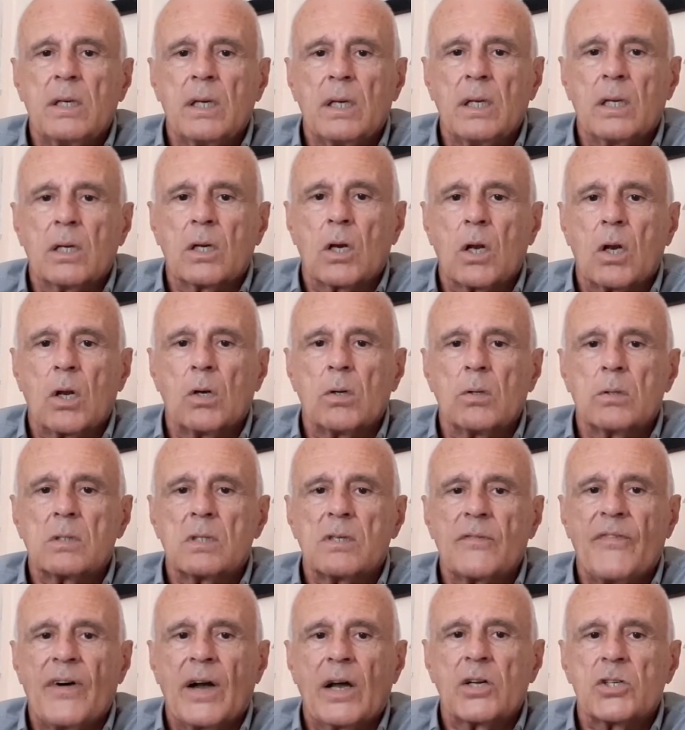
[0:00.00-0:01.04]
in close
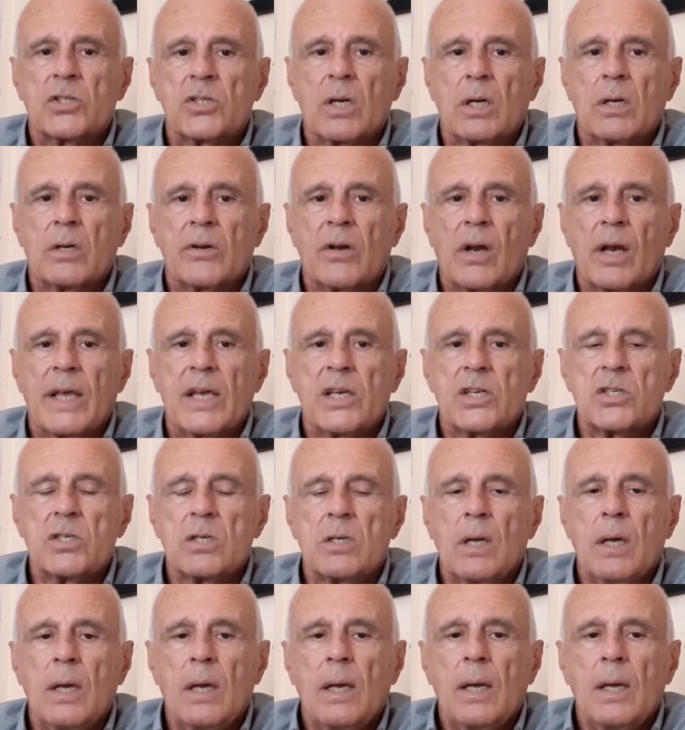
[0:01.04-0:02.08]
functional
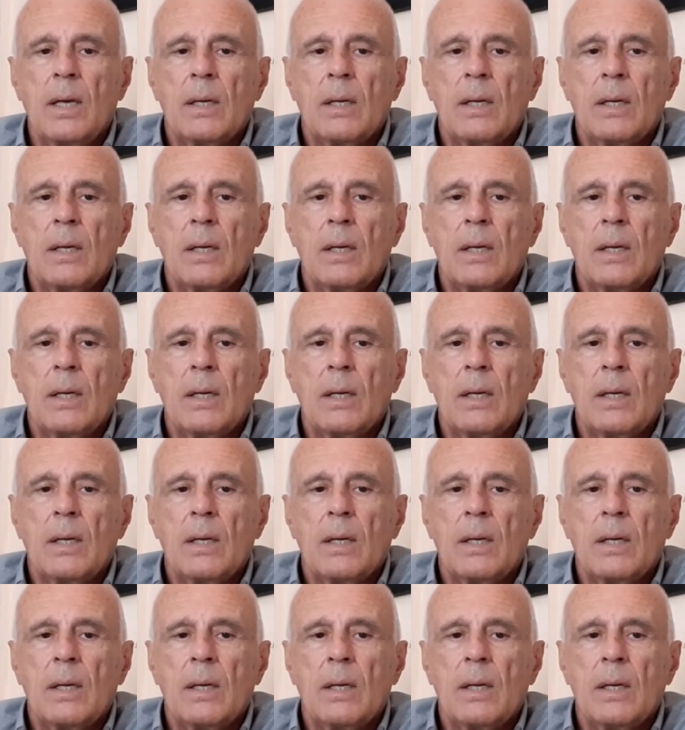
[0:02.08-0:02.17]
relation